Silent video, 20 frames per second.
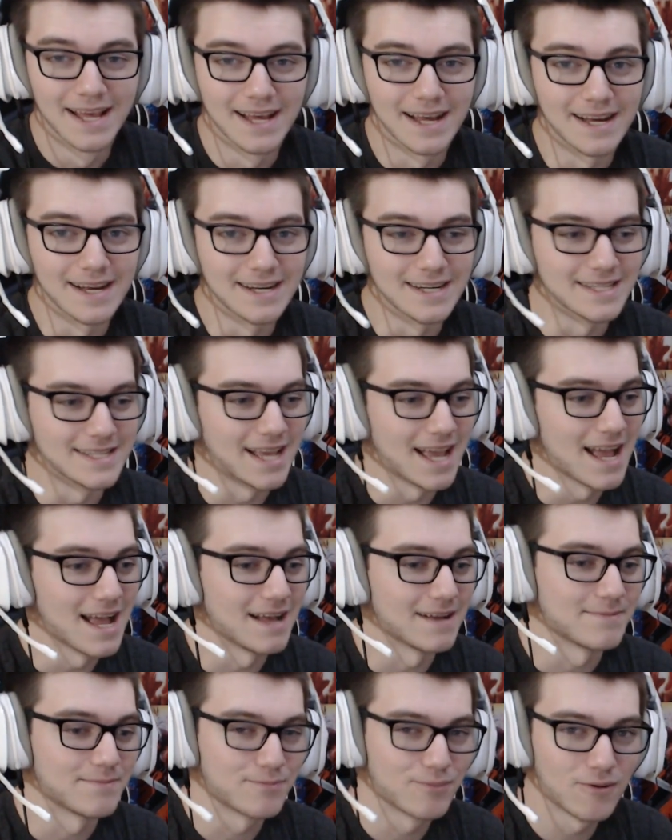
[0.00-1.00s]

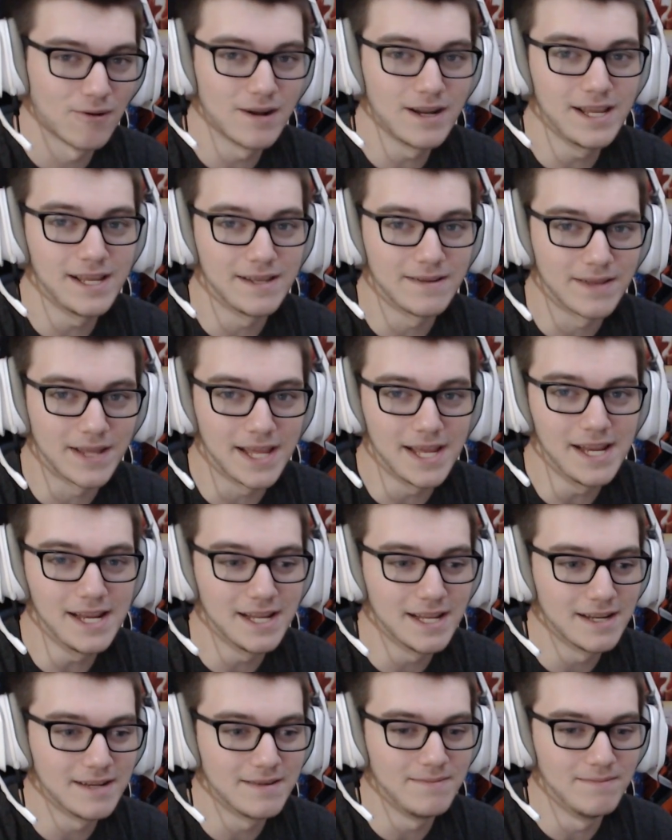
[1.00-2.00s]
yeah, pretty
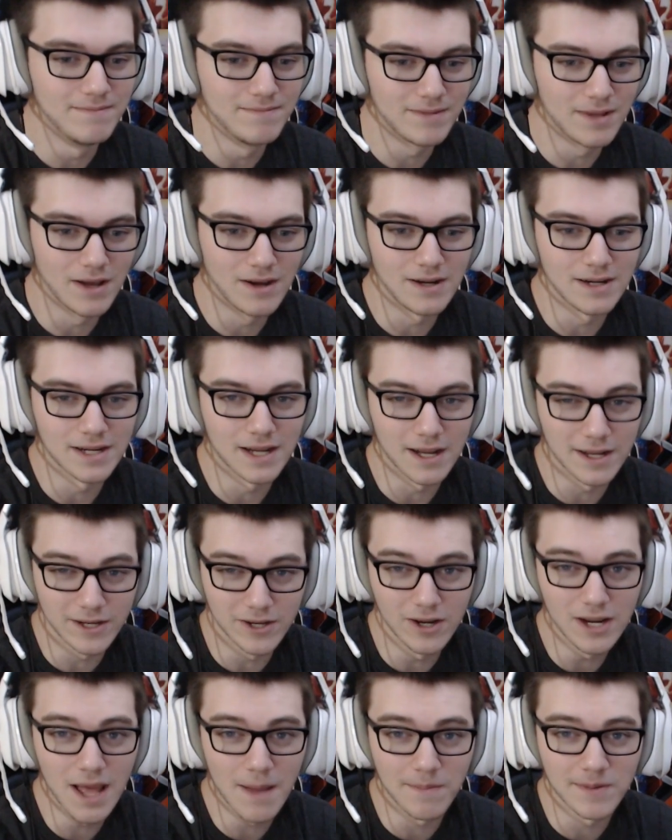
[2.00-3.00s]
heated,
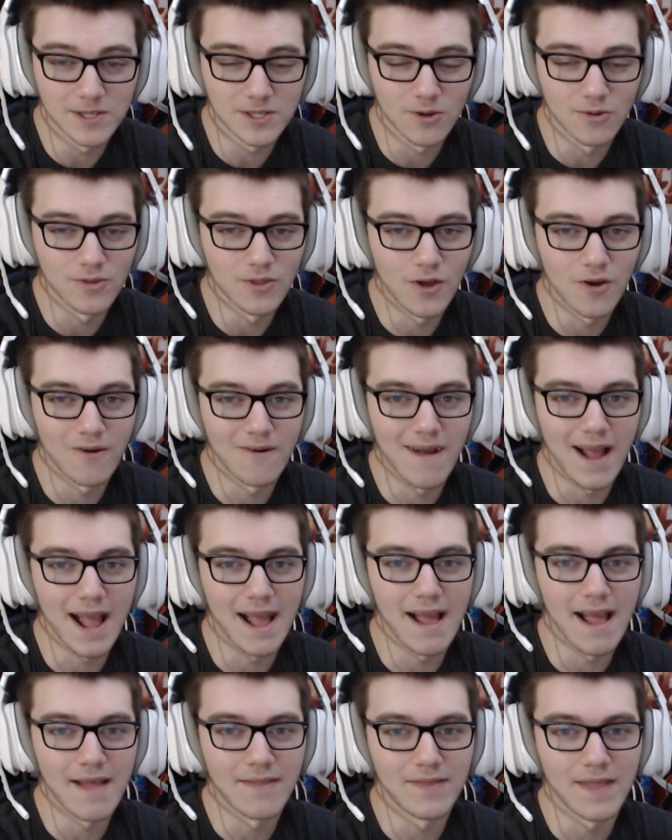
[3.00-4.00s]
good episode, though,
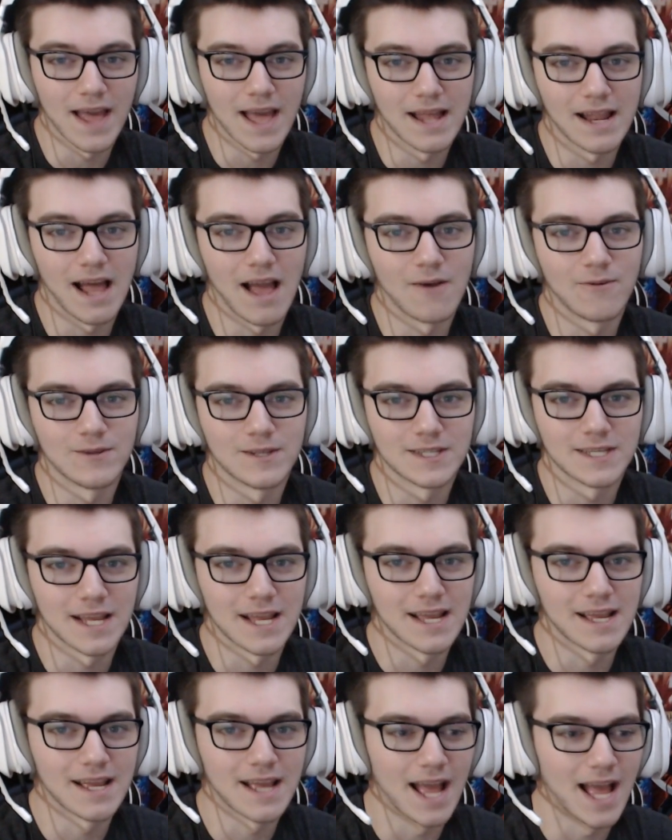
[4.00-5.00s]
at that, I would
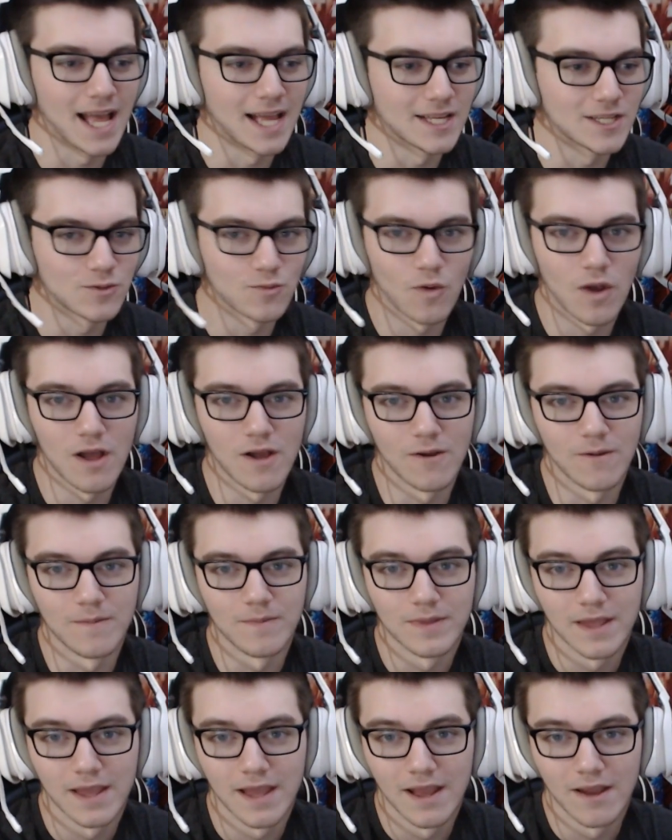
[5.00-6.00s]
say, as well,
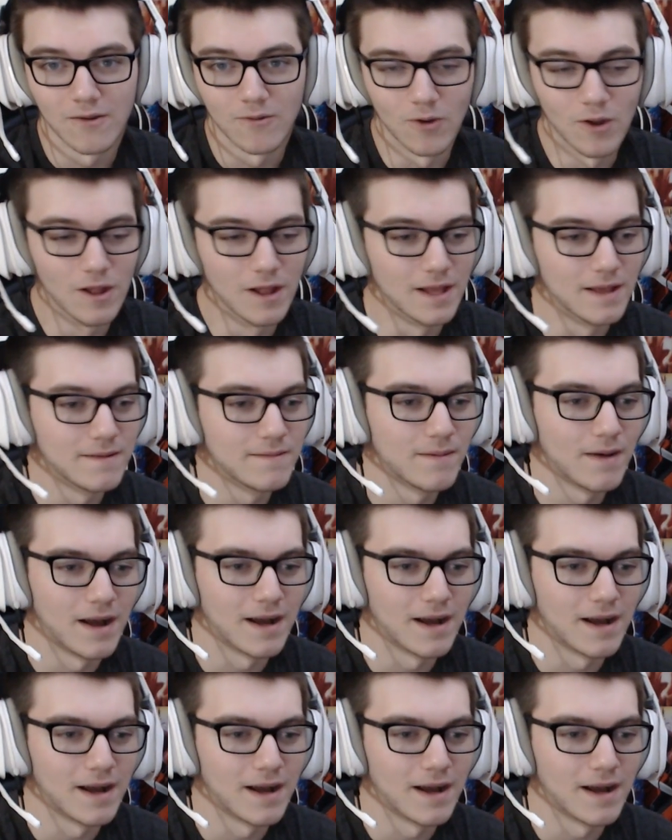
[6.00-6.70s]
really.